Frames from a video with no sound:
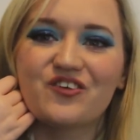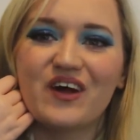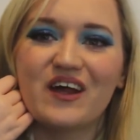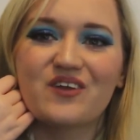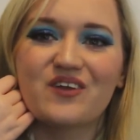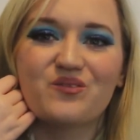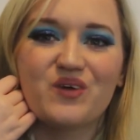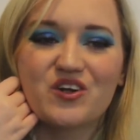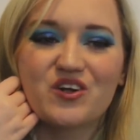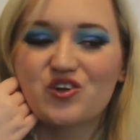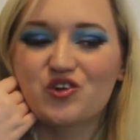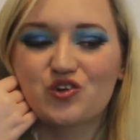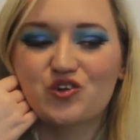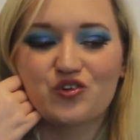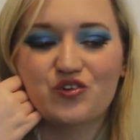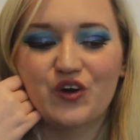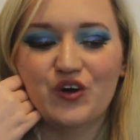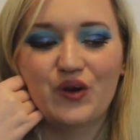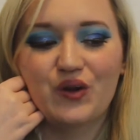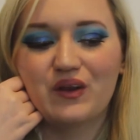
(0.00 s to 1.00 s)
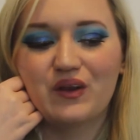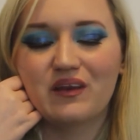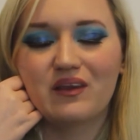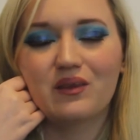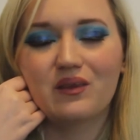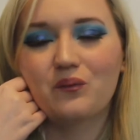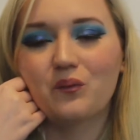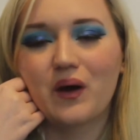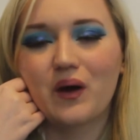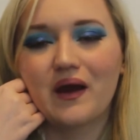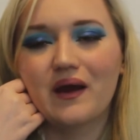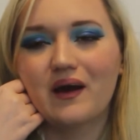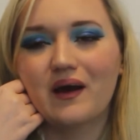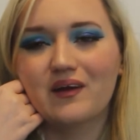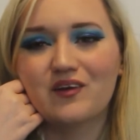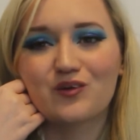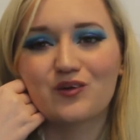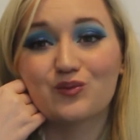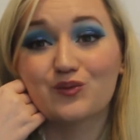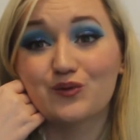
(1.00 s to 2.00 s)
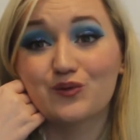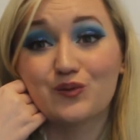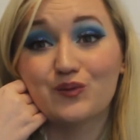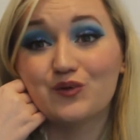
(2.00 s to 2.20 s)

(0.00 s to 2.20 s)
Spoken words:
As much as Corona's in the way, I just want